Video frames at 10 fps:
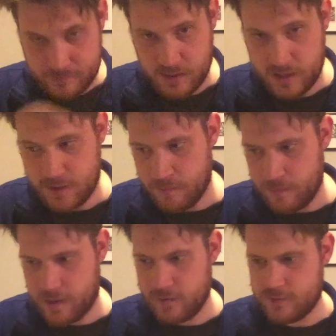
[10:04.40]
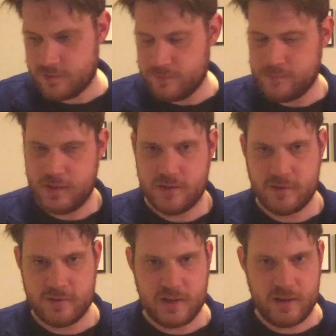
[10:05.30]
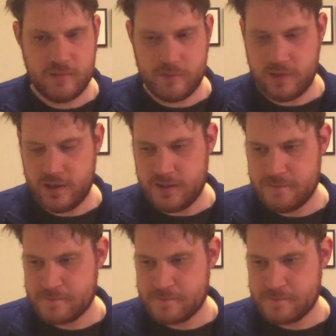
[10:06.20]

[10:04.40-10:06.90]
in comparison. It doesn't have the